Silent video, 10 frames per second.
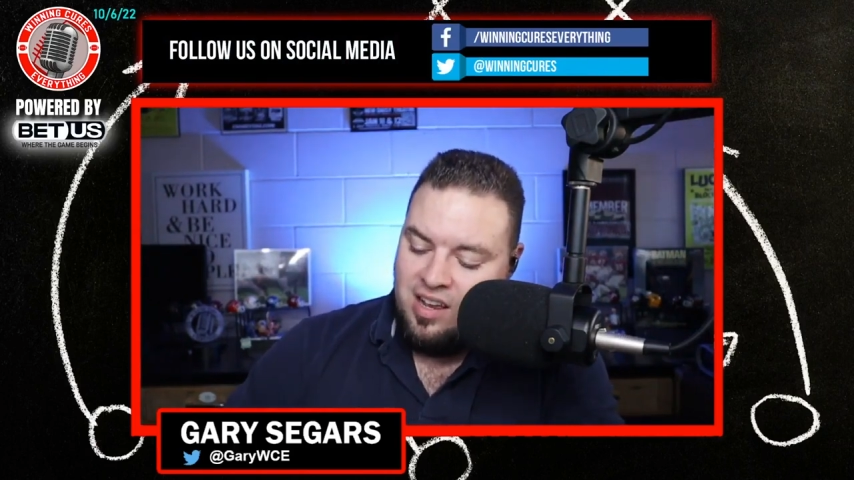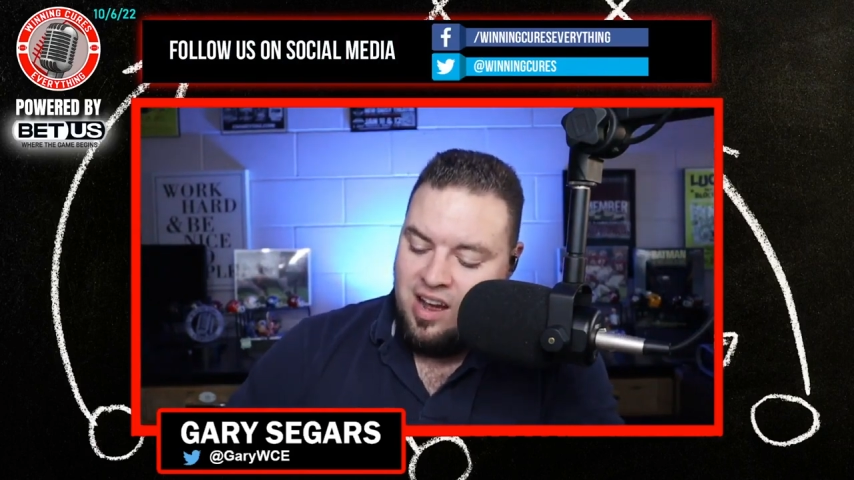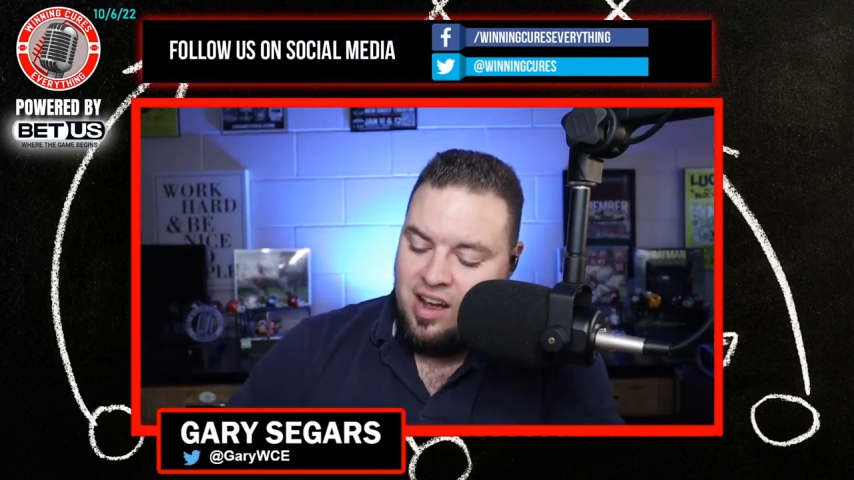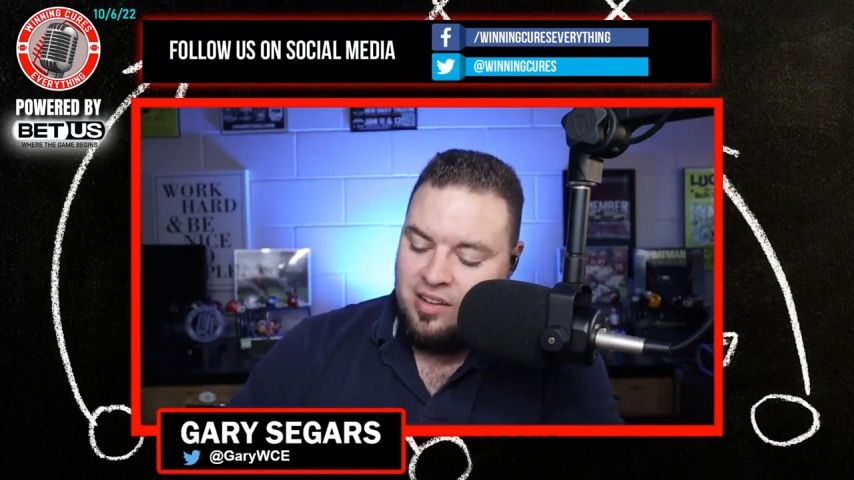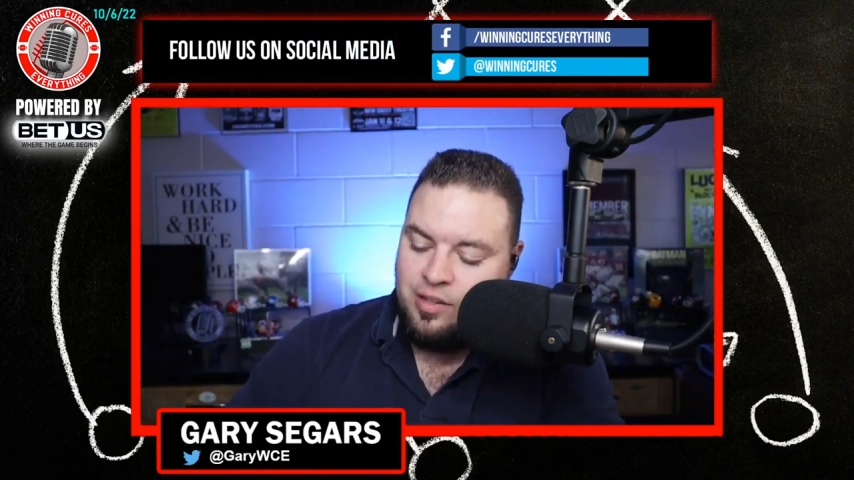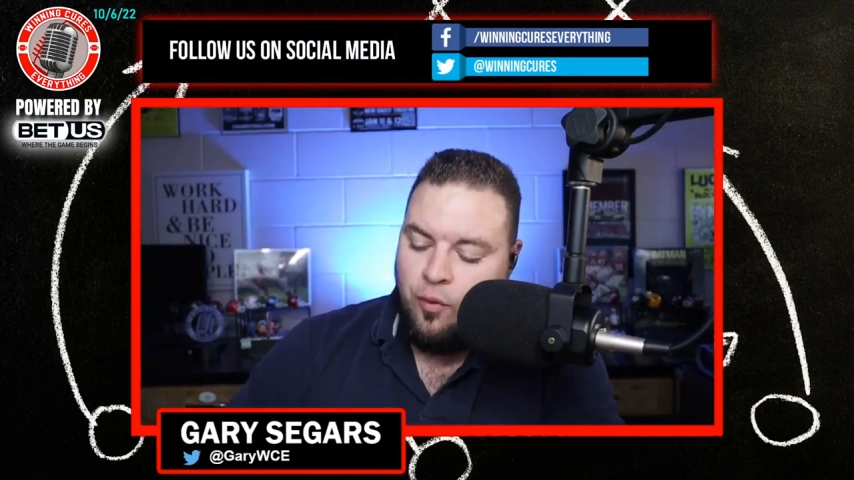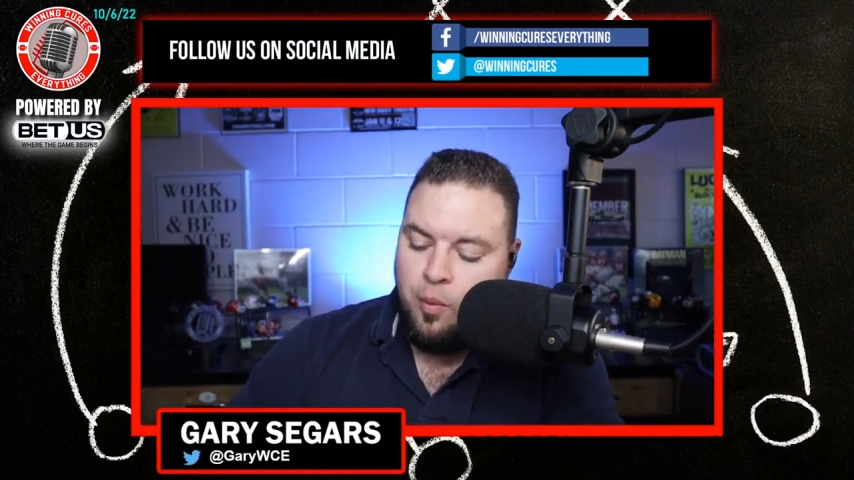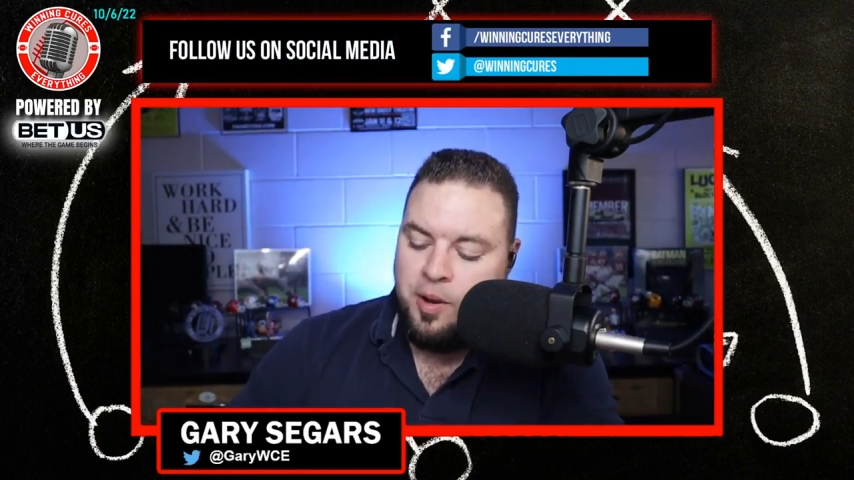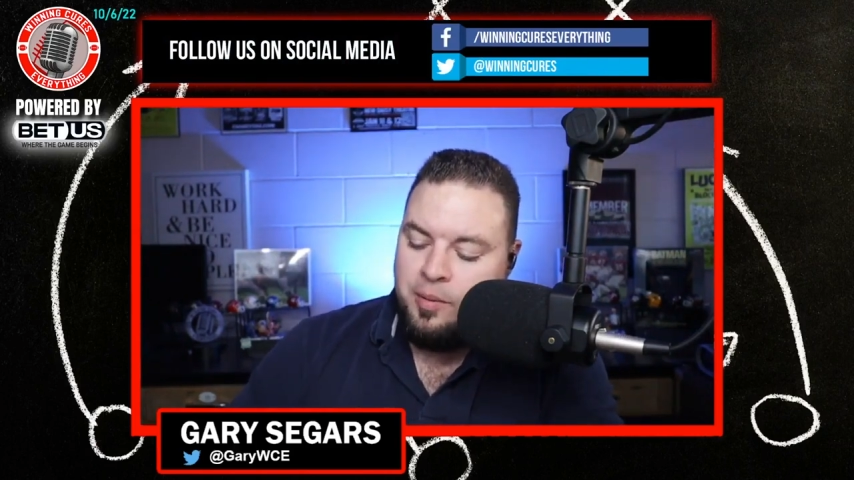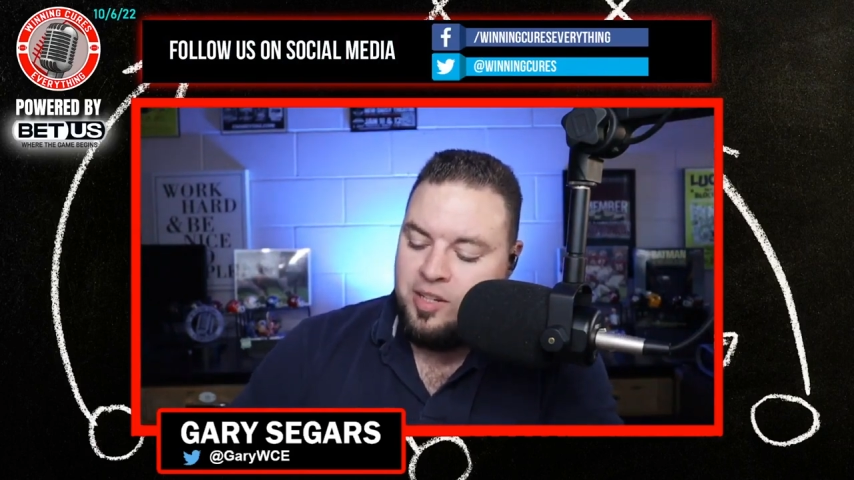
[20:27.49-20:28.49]
Uh, it's
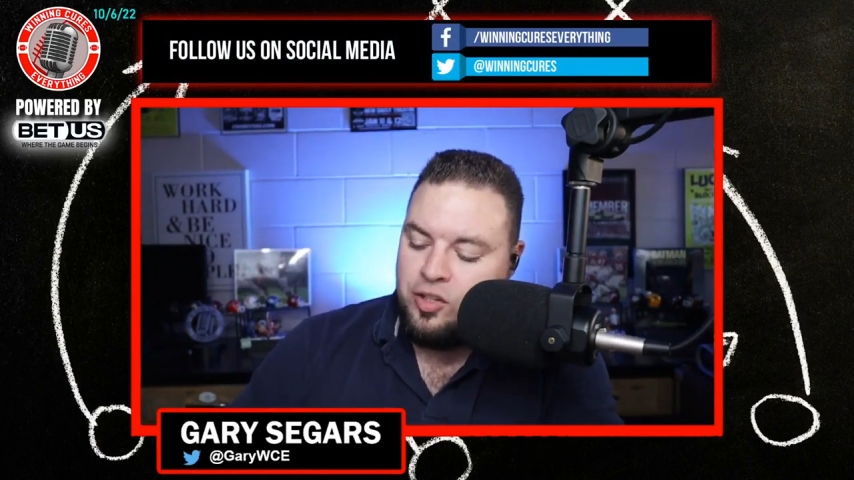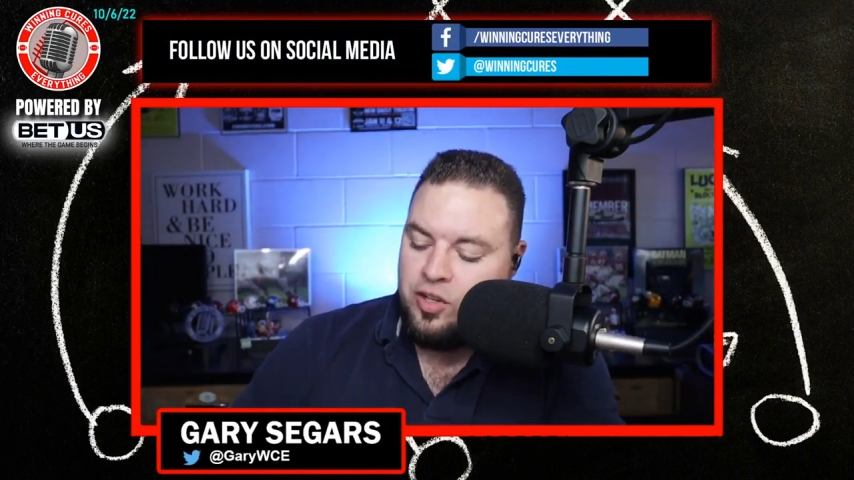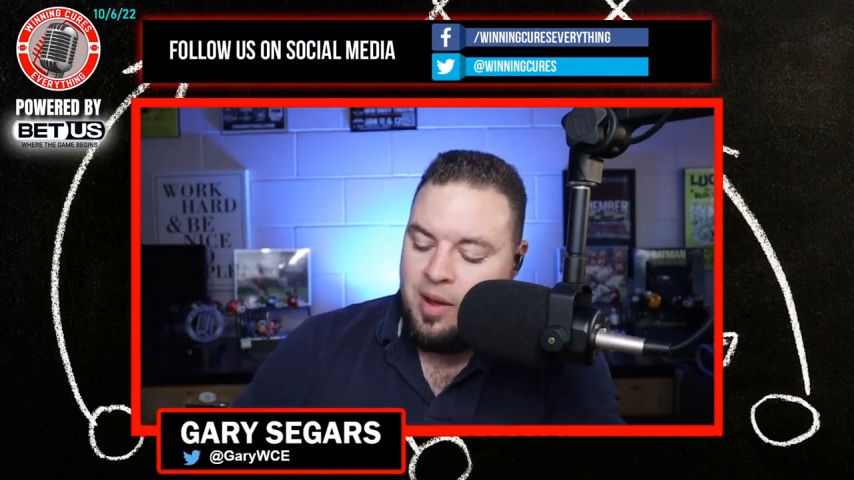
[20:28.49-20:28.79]
4 p.m. Eastern